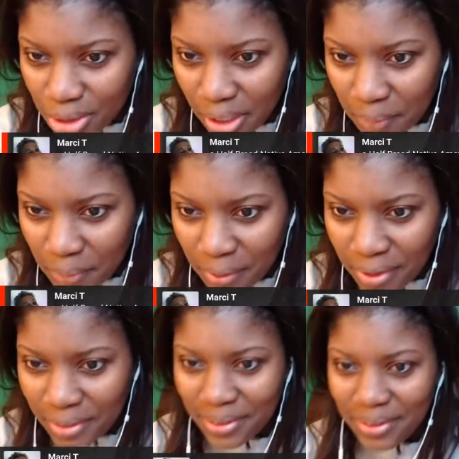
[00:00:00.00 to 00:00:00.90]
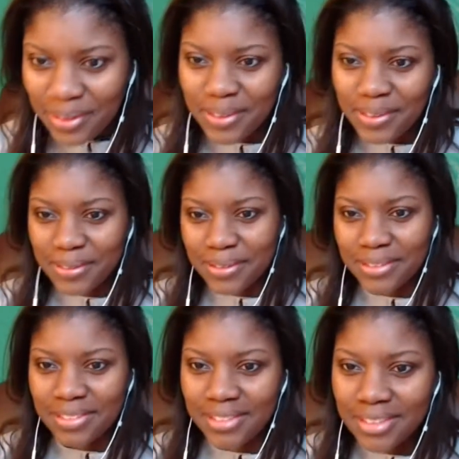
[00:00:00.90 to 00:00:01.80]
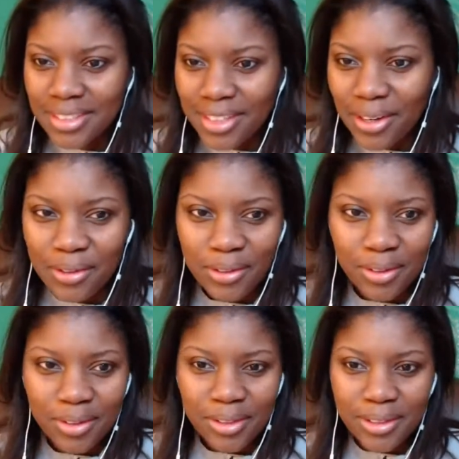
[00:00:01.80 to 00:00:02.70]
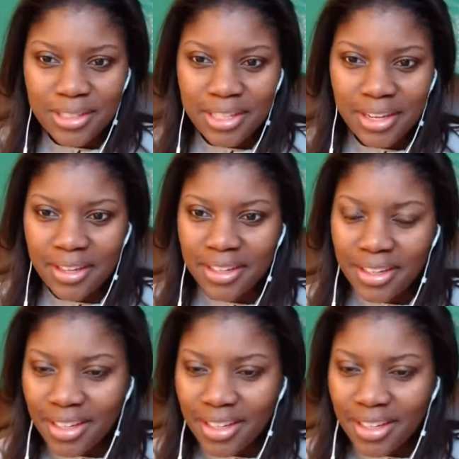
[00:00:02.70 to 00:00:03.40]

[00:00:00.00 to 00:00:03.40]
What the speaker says: chamber on your Thursday.